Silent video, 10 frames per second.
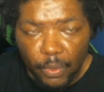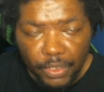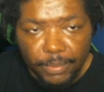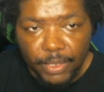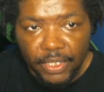
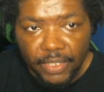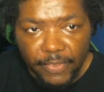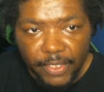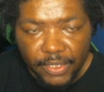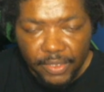Ultimate
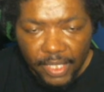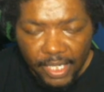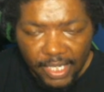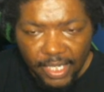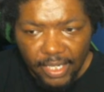Universe,
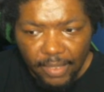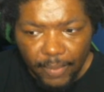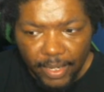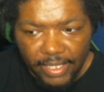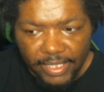
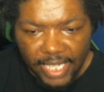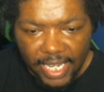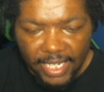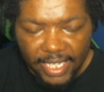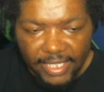where it's
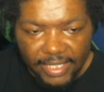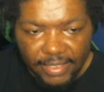kind of like